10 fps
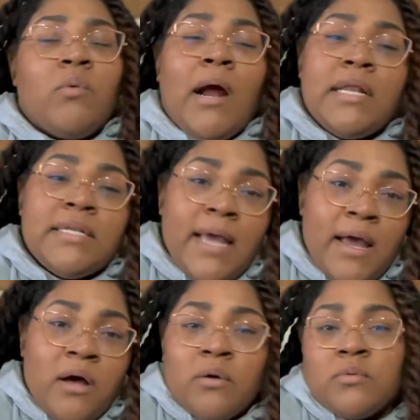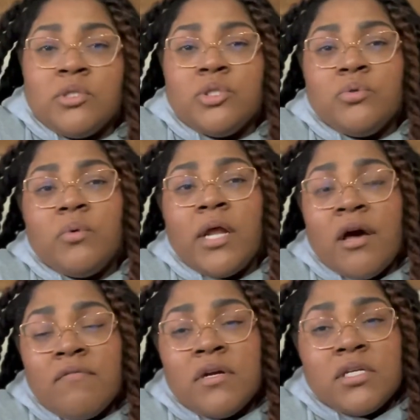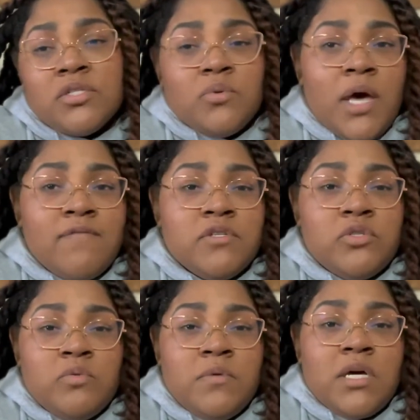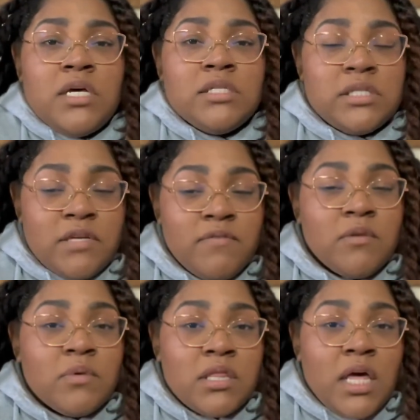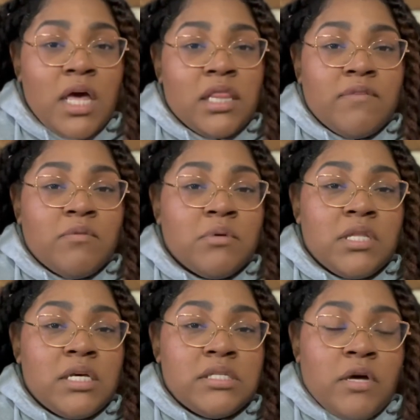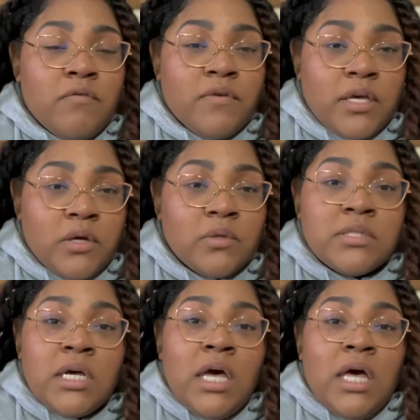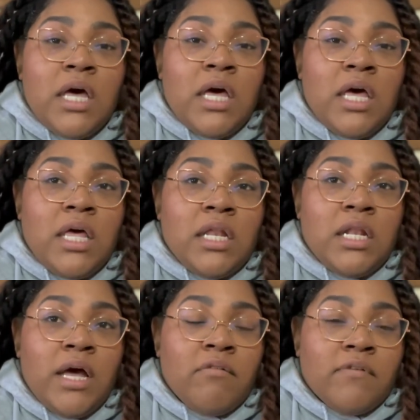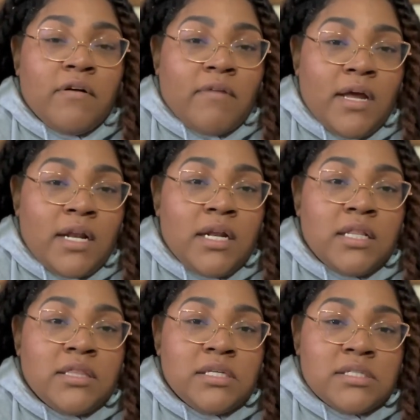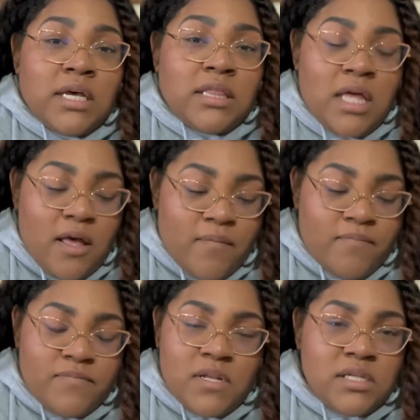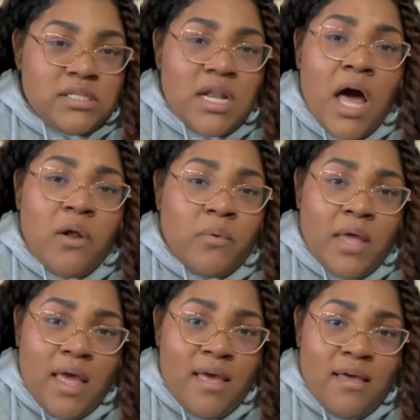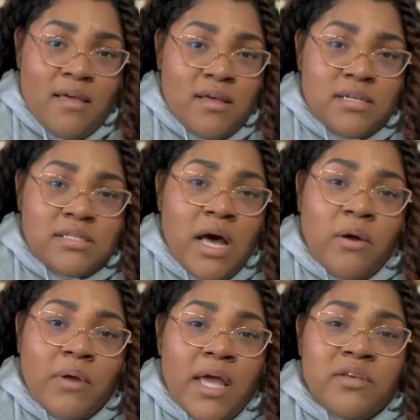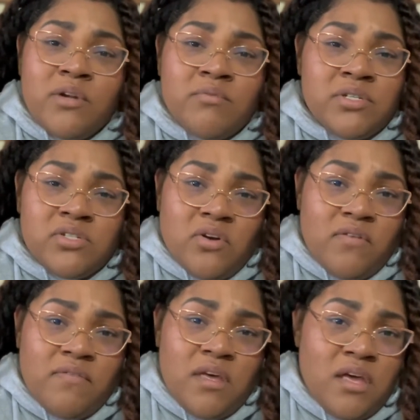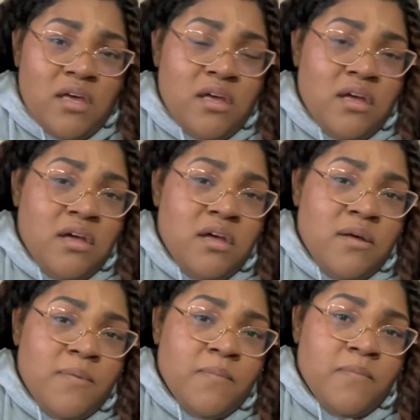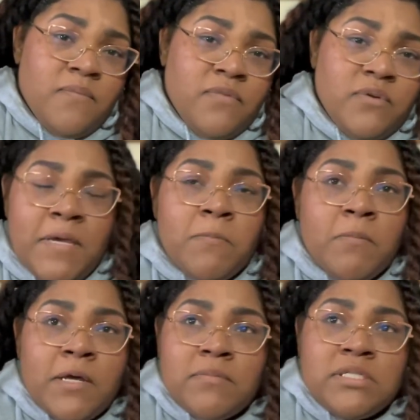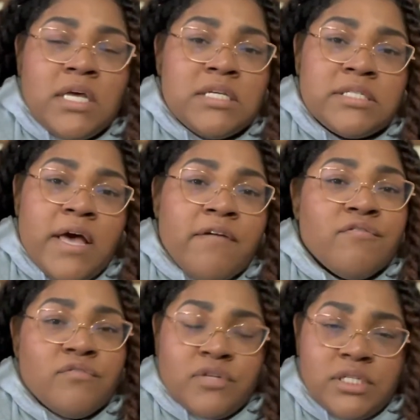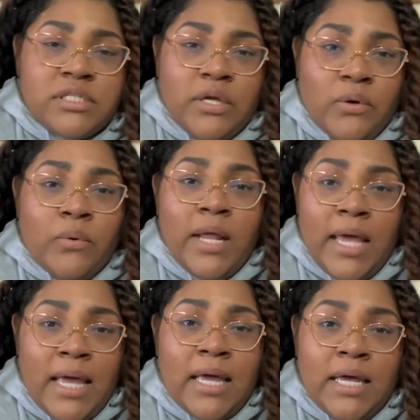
Write it down. Do whatever it is you have to do, because living with that self-guilt and that regret and things like that, it's not okay. It's not okay. You don't deserve that. People make mistakes every single day.